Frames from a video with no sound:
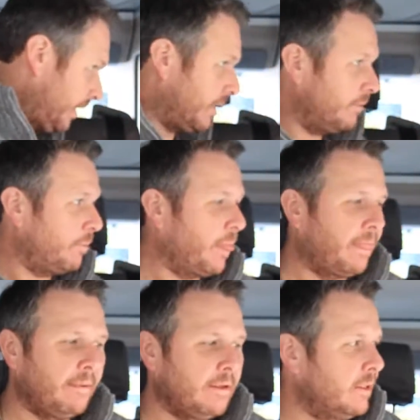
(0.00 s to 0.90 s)
Here.
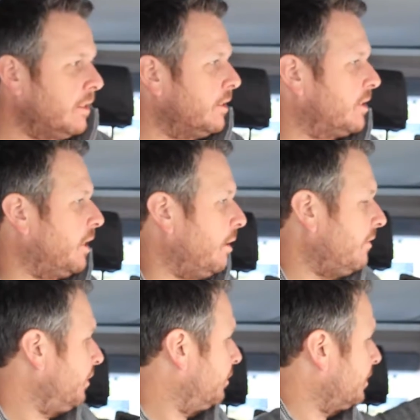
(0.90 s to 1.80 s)
So I've
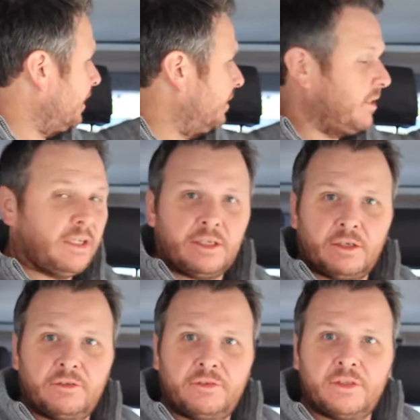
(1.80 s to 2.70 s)
only got to take this side
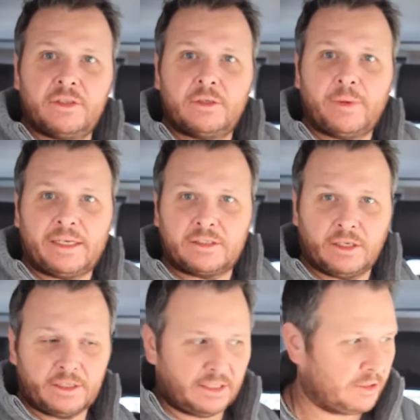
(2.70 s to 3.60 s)
off, the back
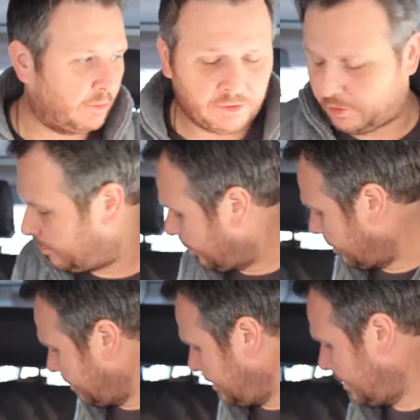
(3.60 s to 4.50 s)
side, because that's the one that's
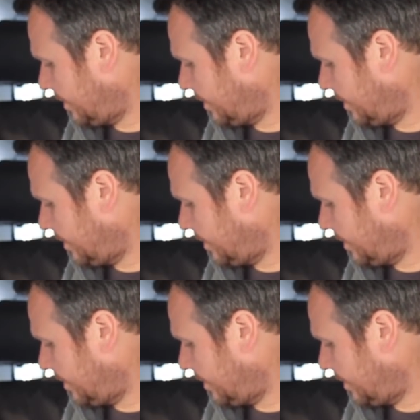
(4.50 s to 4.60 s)
broken.